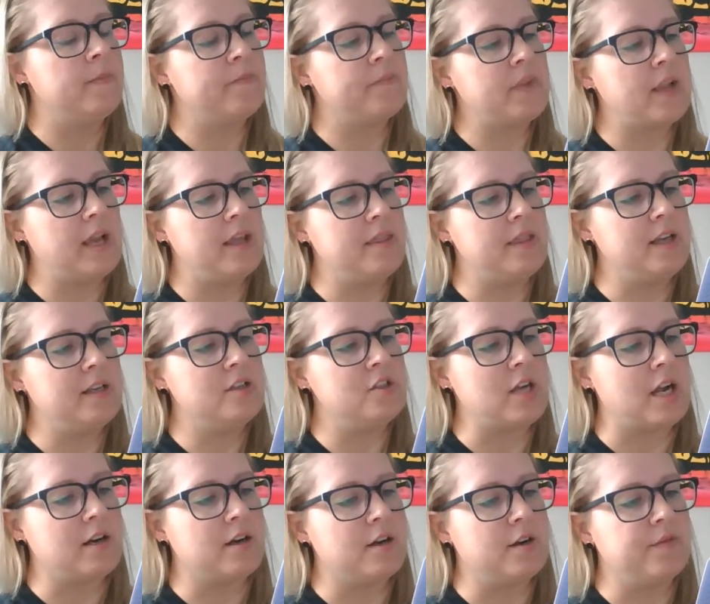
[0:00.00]
And then
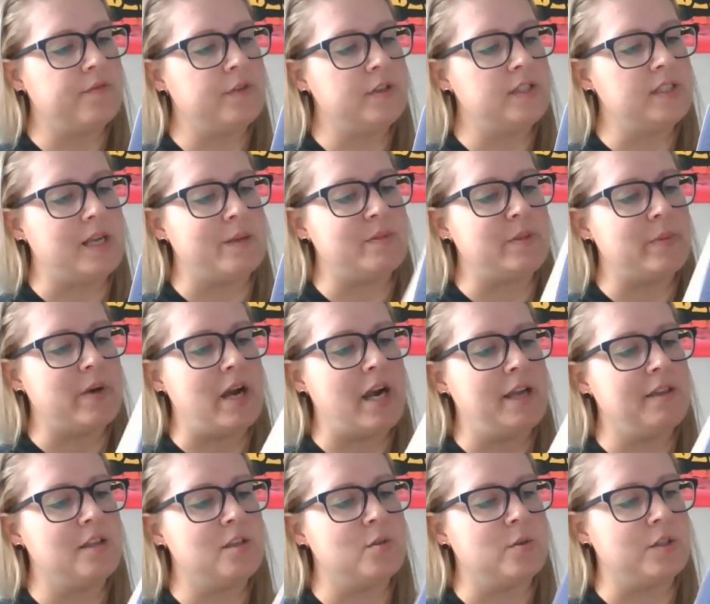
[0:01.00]
Jack heard footsteps
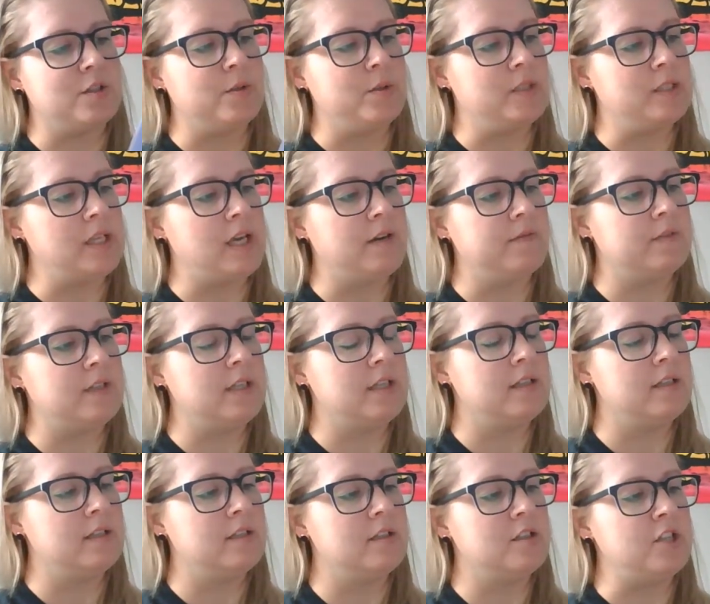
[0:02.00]
behind the door to his left.
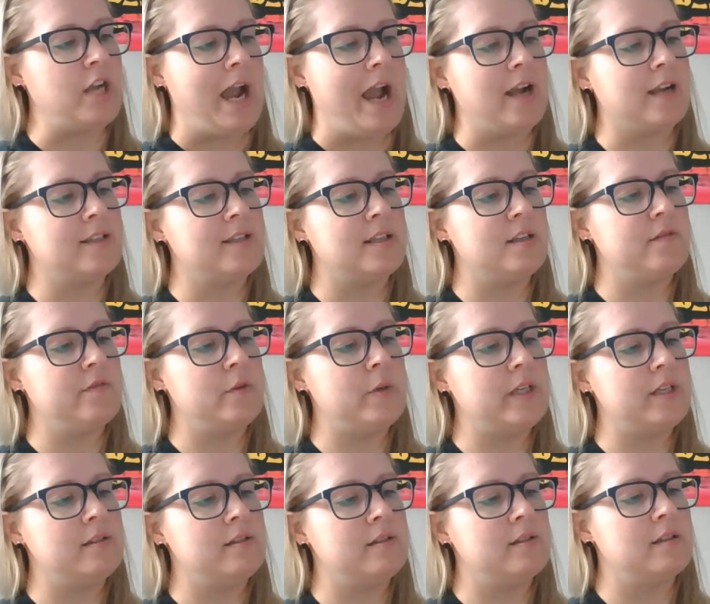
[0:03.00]
"Jack," said a
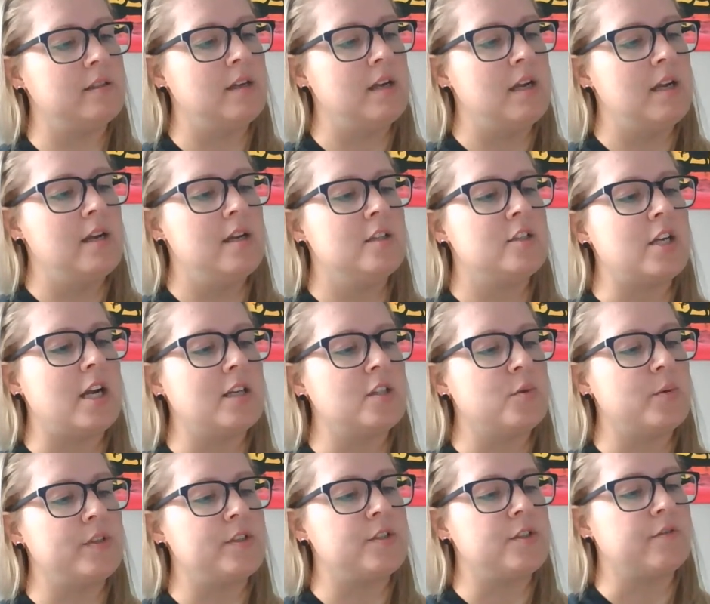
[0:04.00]
voice. Jack
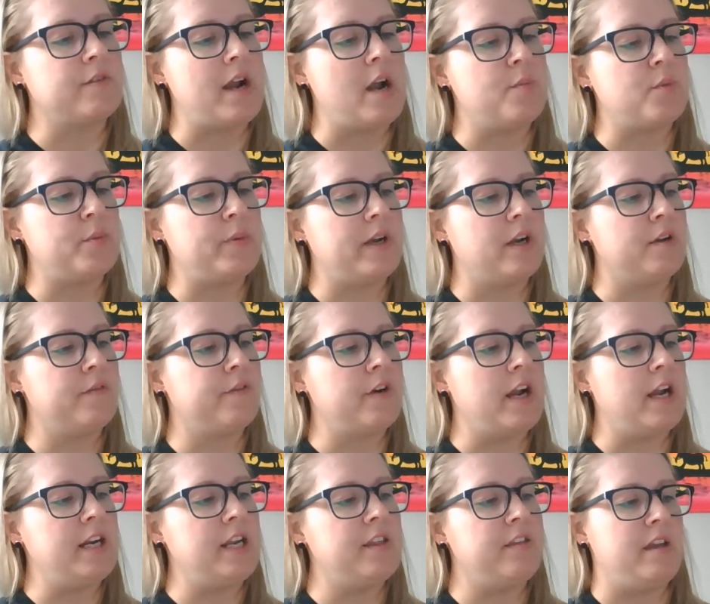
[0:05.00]
twisted around, prepared for
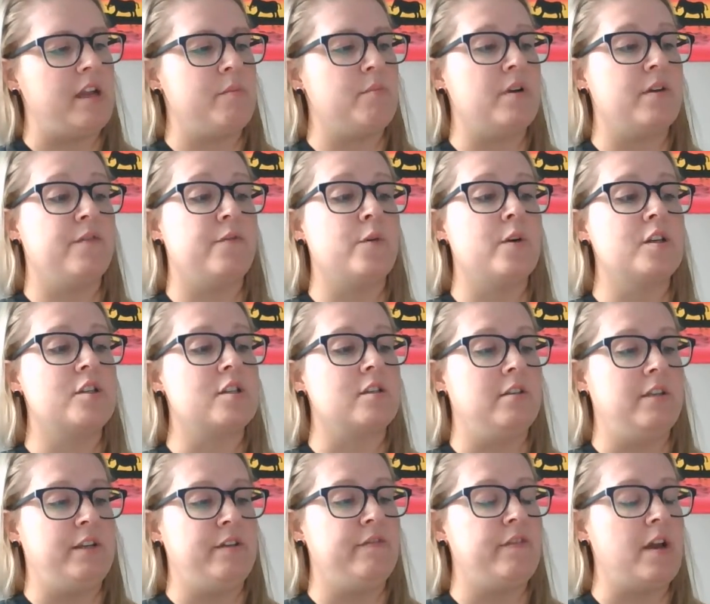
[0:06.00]
anything, but
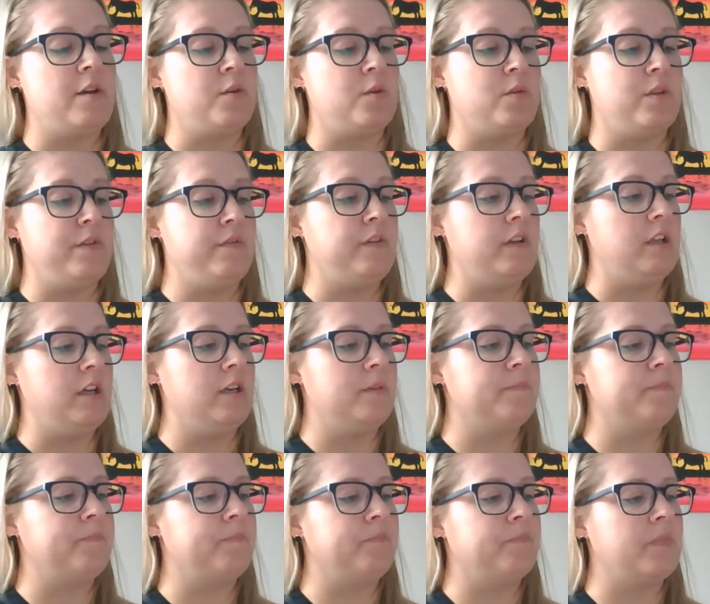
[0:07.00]
fortunately found only Philip.
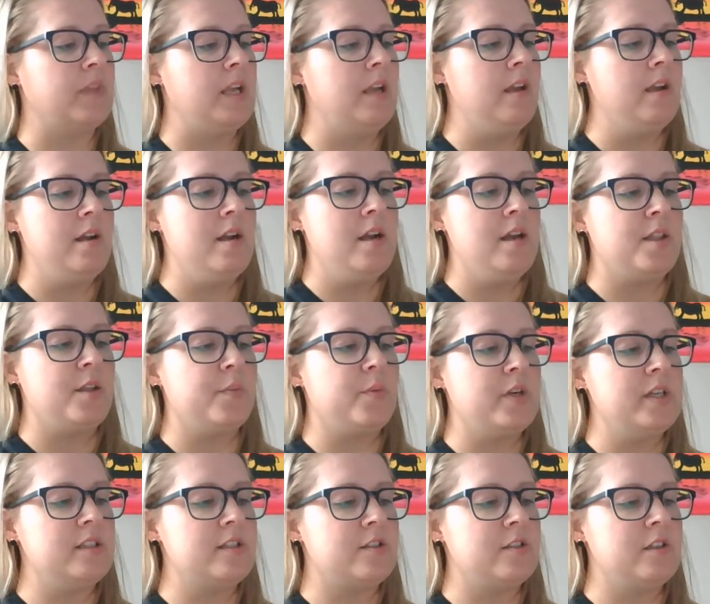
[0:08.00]
The
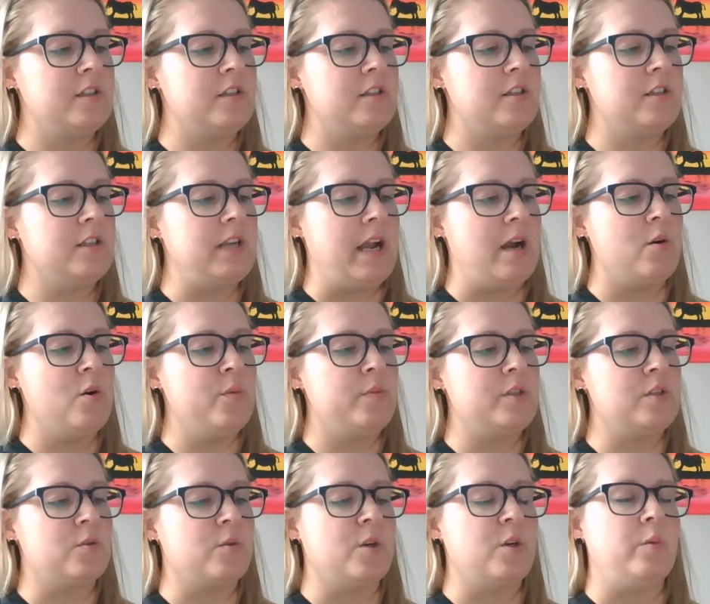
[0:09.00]
prince stood in the now
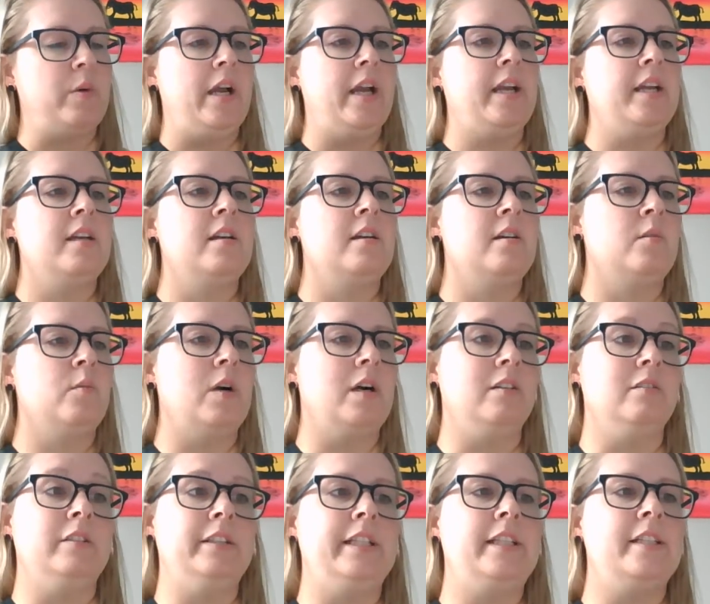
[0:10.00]
open doorway,
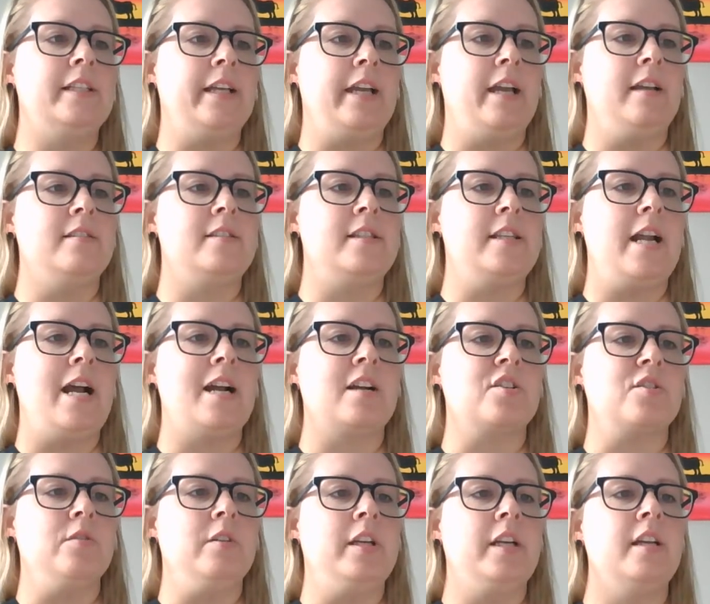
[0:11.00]
well, leaned against it
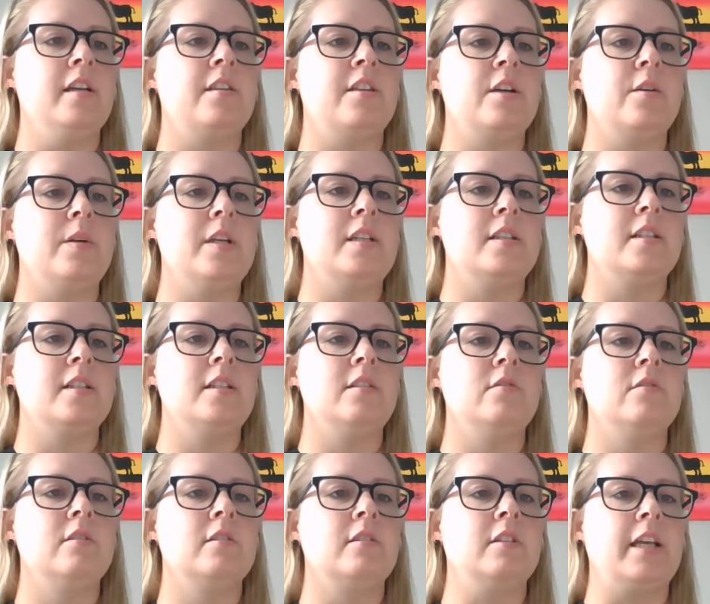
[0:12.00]
actually, though he didn't
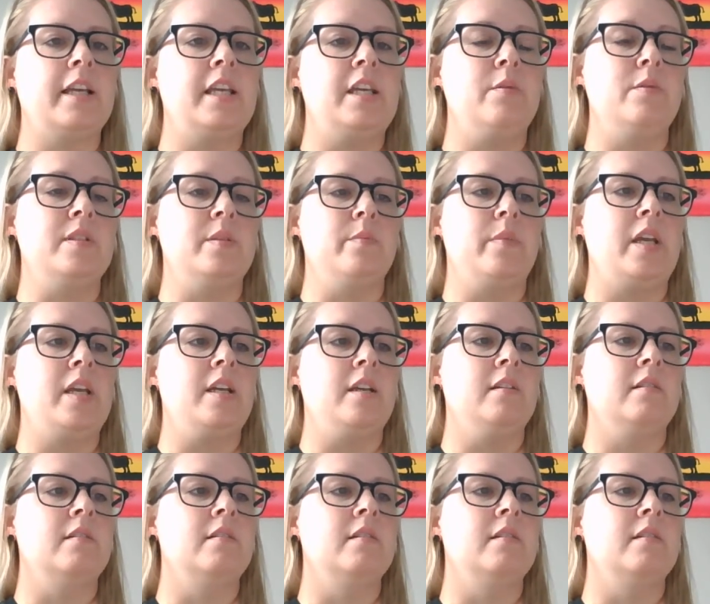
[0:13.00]
look like he was in pain.